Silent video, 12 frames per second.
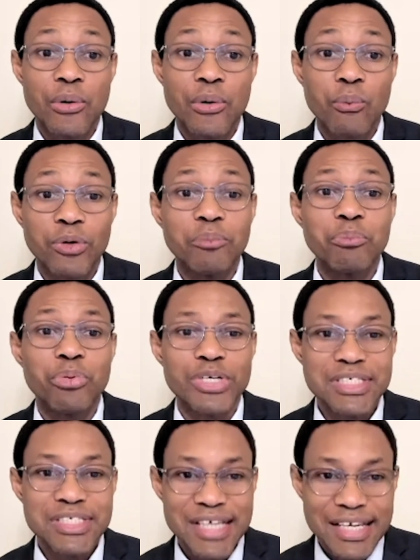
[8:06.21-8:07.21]
will
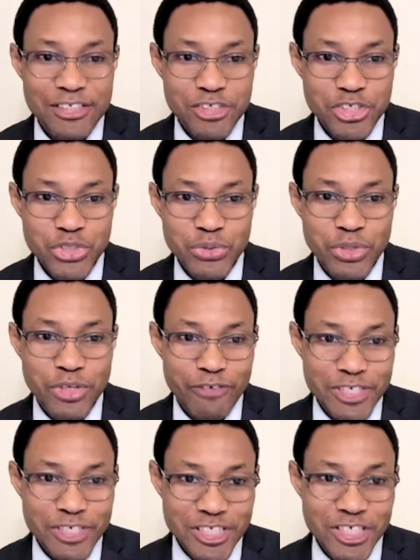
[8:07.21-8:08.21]
present to a
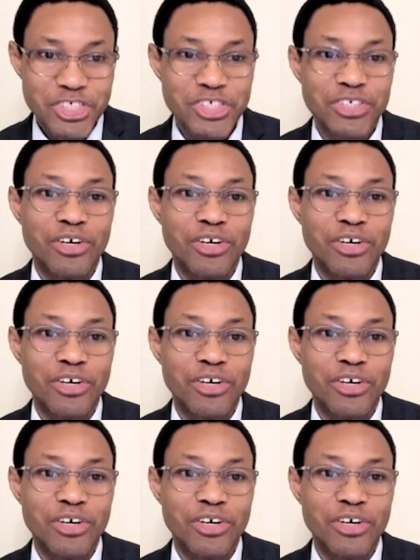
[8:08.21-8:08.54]
physician,